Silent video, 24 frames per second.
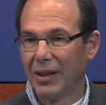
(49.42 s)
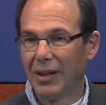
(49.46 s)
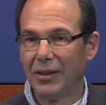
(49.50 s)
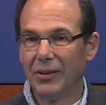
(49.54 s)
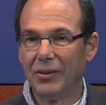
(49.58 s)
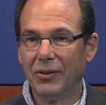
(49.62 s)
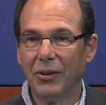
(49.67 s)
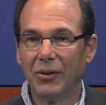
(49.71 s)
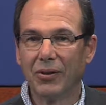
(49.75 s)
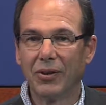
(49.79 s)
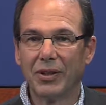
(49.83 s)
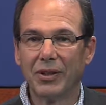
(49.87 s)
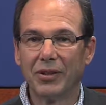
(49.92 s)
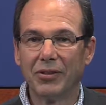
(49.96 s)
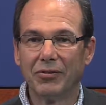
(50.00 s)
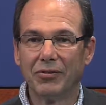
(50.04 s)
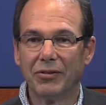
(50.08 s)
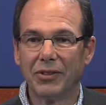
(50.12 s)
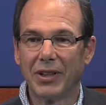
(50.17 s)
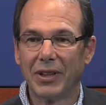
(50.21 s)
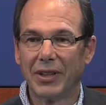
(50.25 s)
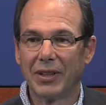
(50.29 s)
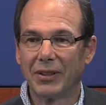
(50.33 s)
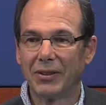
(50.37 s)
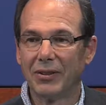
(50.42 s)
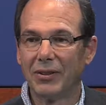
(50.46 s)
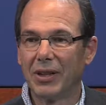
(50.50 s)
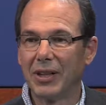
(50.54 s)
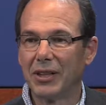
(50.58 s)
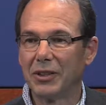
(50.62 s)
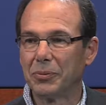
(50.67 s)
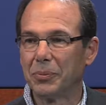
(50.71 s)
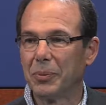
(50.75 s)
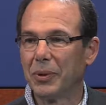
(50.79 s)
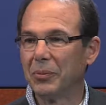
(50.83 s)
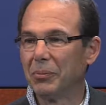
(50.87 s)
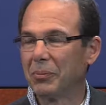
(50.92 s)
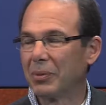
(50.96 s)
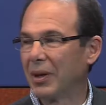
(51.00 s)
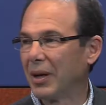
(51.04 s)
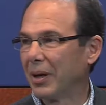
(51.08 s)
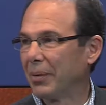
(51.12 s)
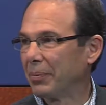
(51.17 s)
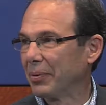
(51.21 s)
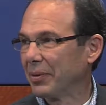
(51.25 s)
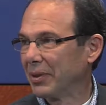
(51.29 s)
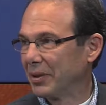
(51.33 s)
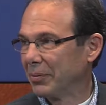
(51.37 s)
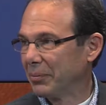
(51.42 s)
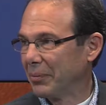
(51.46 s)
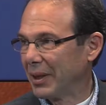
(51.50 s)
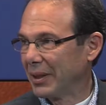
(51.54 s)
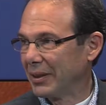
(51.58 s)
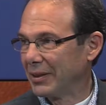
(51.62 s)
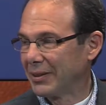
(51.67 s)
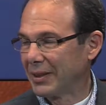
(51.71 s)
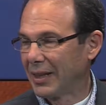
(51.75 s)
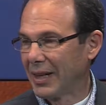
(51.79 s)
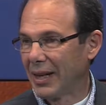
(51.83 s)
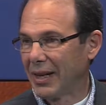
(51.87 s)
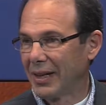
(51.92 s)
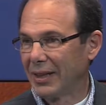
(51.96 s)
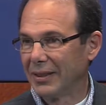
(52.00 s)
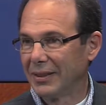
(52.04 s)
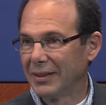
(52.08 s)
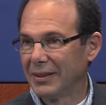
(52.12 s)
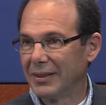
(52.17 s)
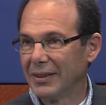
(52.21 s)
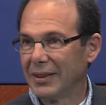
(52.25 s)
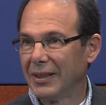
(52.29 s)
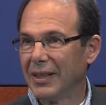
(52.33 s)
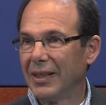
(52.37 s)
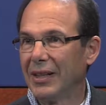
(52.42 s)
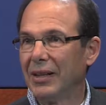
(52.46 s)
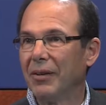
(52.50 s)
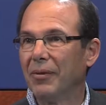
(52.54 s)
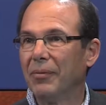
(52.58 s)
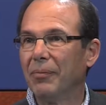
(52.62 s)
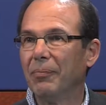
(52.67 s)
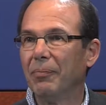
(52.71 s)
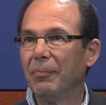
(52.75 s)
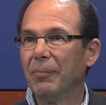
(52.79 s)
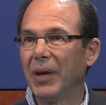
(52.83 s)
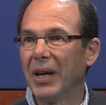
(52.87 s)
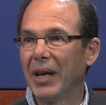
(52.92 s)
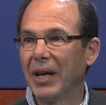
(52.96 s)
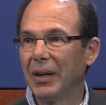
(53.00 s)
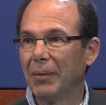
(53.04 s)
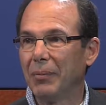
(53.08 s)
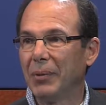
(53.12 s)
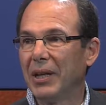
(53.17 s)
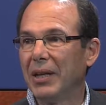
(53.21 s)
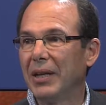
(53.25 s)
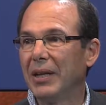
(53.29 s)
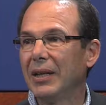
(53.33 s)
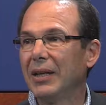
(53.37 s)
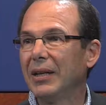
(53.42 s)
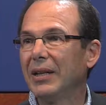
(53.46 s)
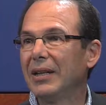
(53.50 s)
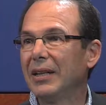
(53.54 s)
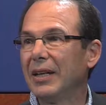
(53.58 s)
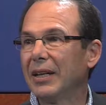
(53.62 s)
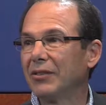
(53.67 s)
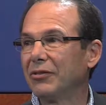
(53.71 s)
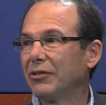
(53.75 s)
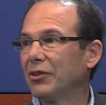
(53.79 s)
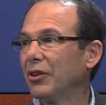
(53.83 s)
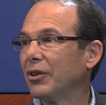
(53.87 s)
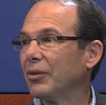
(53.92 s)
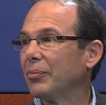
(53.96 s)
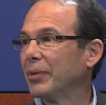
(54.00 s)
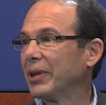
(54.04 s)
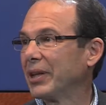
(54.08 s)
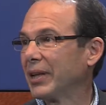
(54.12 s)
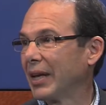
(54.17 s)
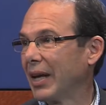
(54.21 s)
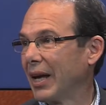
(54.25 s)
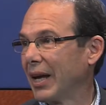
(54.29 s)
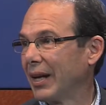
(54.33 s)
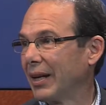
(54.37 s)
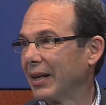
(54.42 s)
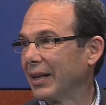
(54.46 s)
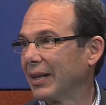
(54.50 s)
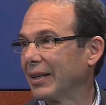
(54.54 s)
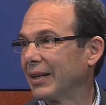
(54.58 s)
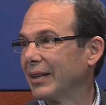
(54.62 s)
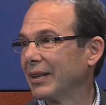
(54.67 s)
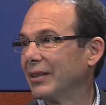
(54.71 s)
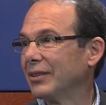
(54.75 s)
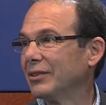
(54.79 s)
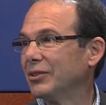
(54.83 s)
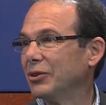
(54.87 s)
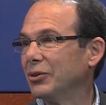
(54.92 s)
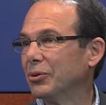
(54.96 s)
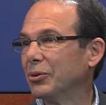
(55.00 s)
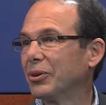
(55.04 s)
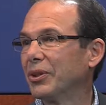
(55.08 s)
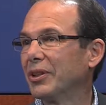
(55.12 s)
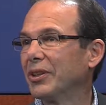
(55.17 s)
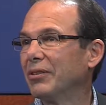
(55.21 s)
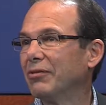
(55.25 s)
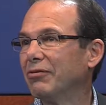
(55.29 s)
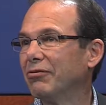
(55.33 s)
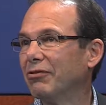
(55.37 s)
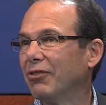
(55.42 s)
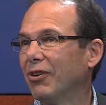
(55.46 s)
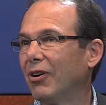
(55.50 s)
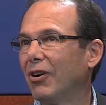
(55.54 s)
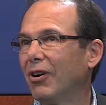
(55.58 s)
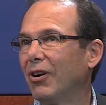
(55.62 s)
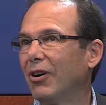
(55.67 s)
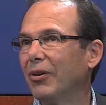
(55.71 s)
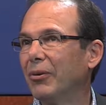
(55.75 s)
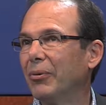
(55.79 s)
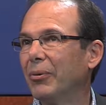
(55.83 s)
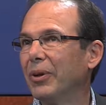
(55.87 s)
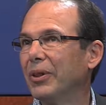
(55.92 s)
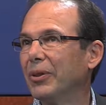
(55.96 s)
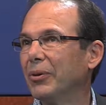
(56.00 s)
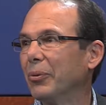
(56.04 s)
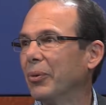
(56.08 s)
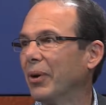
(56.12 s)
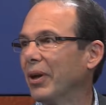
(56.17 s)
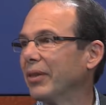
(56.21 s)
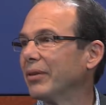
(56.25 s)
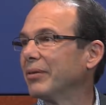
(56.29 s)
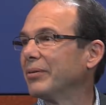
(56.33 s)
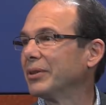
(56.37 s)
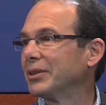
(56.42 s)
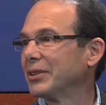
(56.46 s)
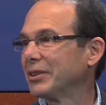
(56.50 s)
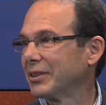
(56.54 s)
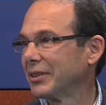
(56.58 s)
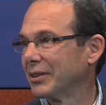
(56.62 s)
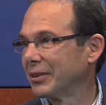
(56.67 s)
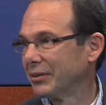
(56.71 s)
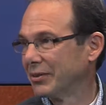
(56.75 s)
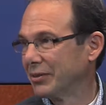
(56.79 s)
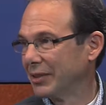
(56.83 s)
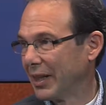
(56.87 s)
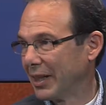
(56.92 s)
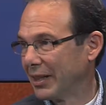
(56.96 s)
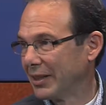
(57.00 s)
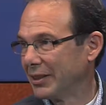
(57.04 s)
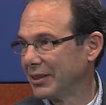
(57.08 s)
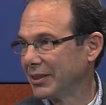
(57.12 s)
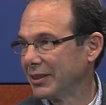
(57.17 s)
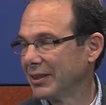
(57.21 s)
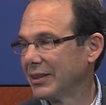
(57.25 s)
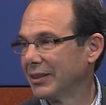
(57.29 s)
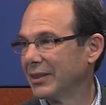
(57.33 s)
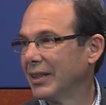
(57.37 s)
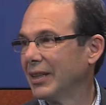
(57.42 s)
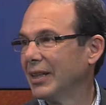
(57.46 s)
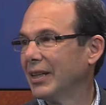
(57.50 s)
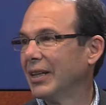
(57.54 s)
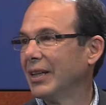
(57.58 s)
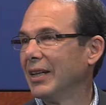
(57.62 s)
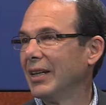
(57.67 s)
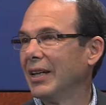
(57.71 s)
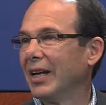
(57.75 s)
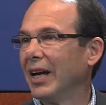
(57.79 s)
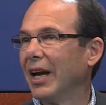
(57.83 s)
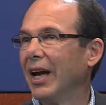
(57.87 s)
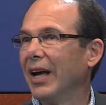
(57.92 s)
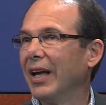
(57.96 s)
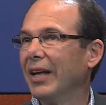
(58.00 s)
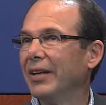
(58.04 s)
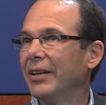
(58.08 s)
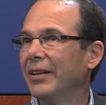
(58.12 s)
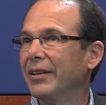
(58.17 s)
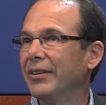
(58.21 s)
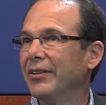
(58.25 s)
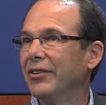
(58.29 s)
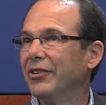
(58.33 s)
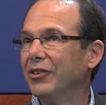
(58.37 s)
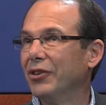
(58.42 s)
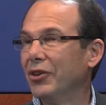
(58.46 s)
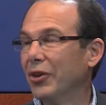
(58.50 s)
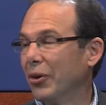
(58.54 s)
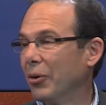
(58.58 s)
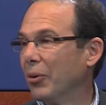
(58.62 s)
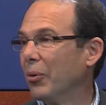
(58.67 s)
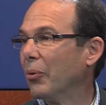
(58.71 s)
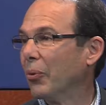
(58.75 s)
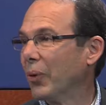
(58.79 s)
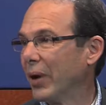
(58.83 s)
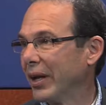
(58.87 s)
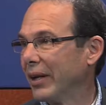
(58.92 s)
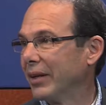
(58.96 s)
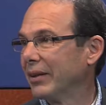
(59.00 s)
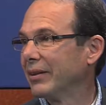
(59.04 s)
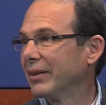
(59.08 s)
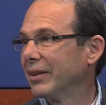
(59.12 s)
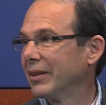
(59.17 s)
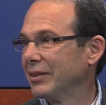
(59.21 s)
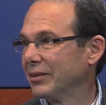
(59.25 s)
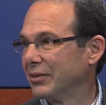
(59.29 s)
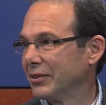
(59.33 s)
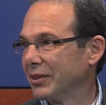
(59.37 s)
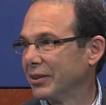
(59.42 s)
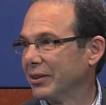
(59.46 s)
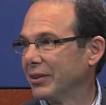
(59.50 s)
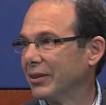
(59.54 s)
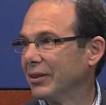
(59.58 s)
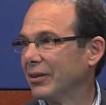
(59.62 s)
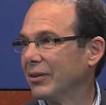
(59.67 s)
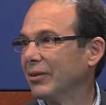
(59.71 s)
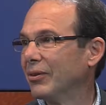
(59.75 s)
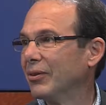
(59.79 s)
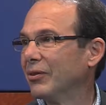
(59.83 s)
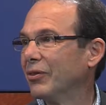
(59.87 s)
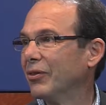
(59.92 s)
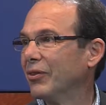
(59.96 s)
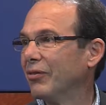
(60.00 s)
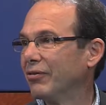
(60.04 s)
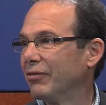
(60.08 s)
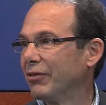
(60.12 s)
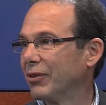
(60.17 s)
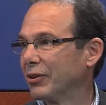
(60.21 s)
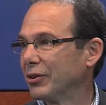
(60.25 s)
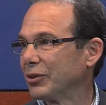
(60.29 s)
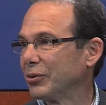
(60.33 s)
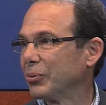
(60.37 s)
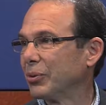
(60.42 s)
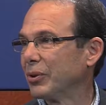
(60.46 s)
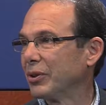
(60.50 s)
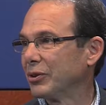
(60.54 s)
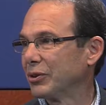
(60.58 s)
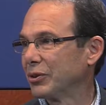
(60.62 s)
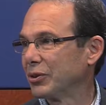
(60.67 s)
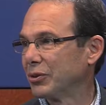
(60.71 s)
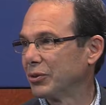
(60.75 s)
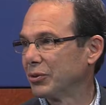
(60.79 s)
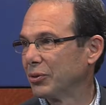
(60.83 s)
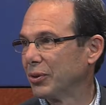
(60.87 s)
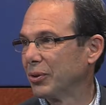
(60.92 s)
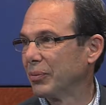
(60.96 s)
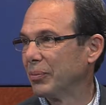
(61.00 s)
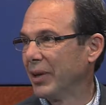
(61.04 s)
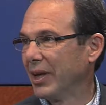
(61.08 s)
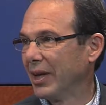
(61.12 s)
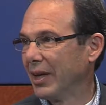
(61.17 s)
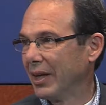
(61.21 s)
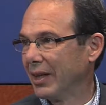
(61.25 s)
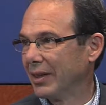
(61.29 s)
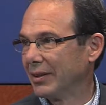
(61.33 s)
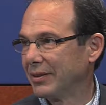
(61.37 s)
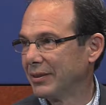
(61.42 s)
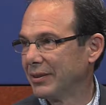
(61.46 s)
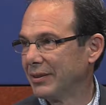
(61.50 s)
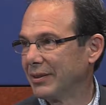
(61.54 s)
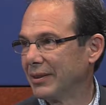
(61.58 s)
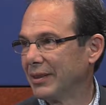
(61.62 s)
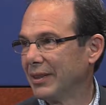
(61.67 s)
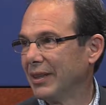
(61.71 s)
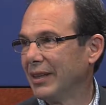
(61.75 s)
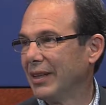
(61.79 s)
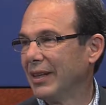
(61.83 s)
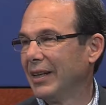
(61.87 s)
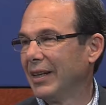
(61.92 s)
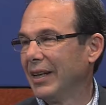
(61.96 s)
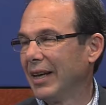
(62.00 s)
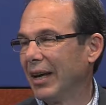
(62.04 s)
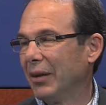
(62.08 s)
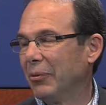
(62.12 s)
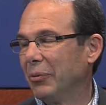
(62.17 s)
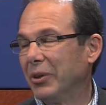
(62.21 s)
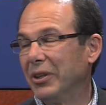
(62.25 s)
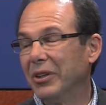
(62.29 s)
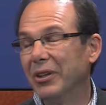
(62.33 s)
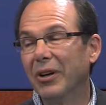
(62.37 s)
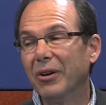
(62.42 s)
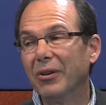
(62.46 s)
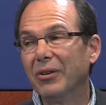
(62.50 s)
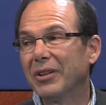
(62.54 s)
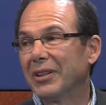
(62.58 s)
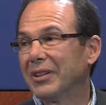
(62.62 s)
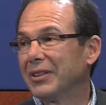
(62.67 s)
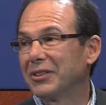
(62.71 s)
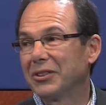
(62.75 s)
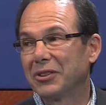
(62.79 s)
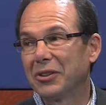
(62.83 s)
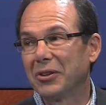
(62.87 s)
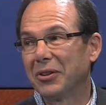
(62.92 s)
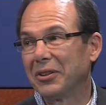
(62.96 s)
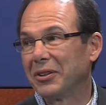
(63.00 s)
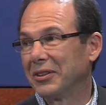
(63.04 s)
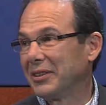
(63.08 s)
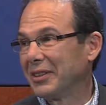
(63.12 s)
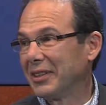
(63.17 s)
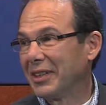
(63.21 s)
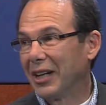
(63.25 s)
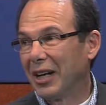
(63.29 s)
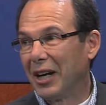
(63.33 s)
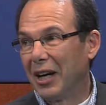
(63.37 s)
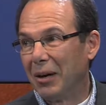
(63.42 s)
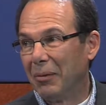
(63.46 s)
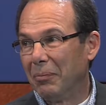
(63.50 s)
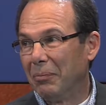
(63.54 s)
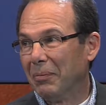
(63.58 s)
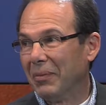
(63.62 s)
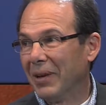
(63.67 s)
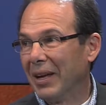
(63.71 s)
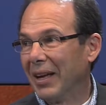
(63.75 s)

know that your vehicle has been properly maintained, maybe get to the mechanic during the fall when the weather is still nice, and don't wait until the first winter storm hits. And we know that it's going to come,